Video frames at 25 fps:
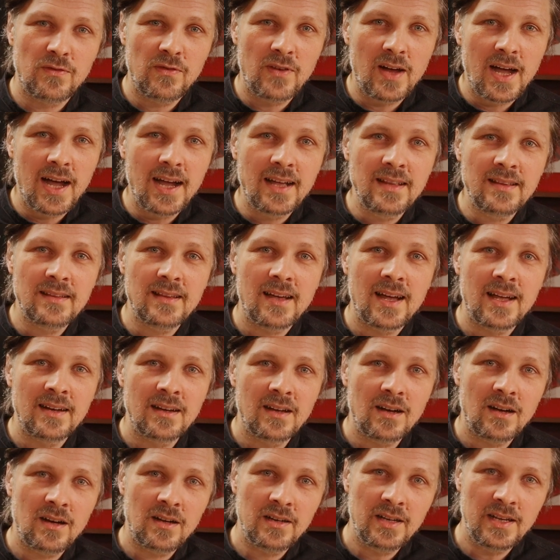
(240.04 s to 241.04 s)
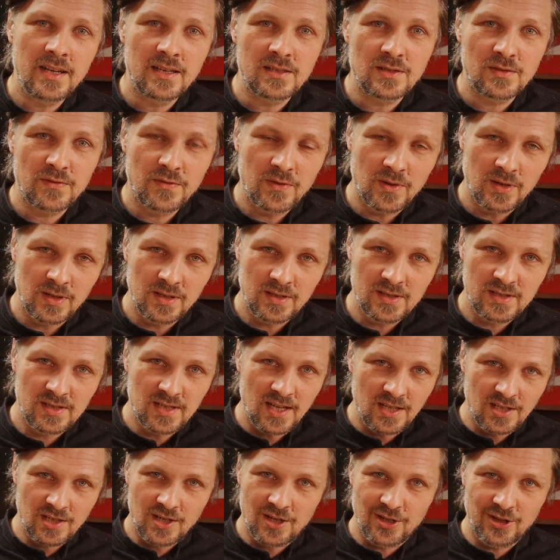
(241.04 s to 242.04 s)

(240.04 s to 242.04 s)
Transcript: find an audience for such